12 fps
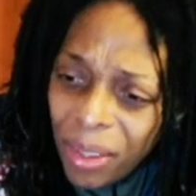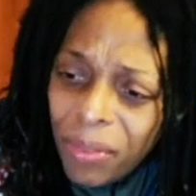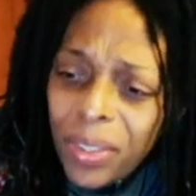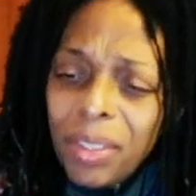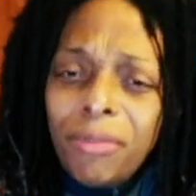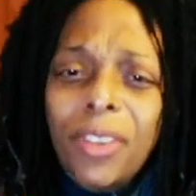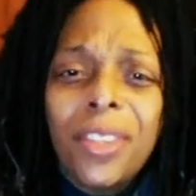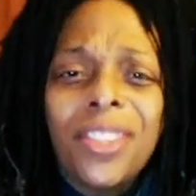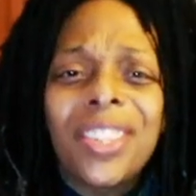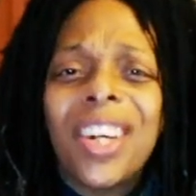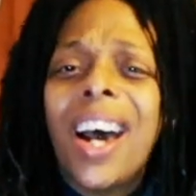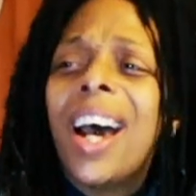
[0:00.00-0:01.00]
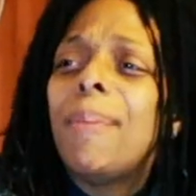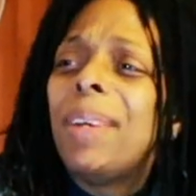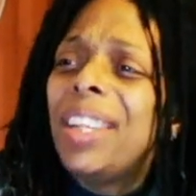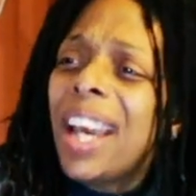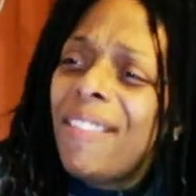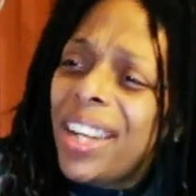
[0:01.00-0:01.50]
here for the first time
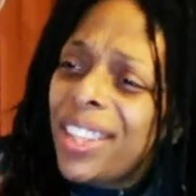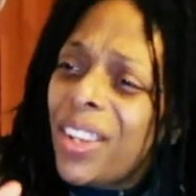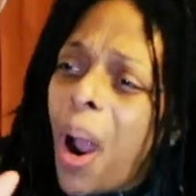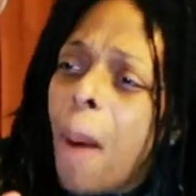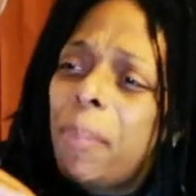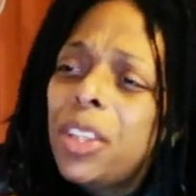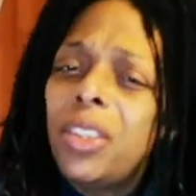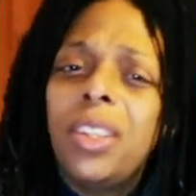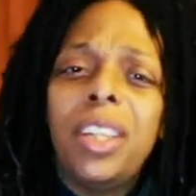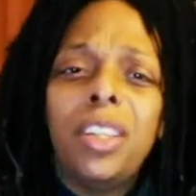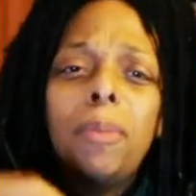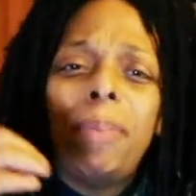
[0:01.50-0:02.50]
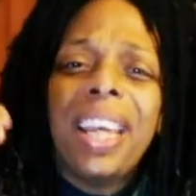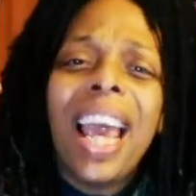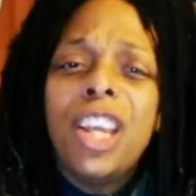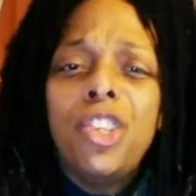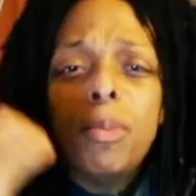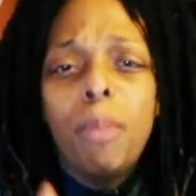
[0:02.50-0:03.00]
and you haven't had the opportunity to be
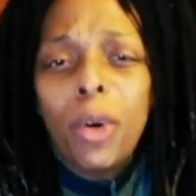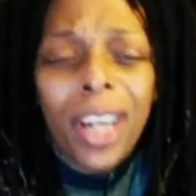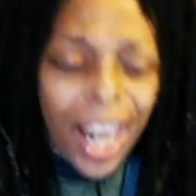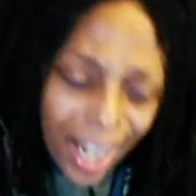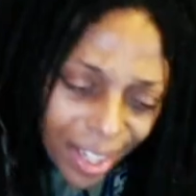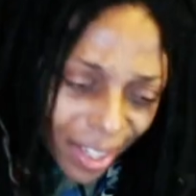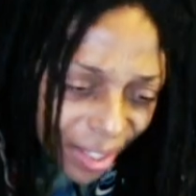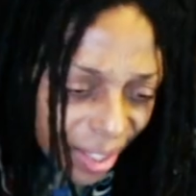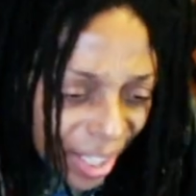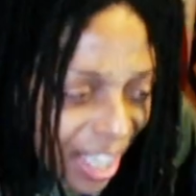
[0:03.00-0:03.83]
edumocated,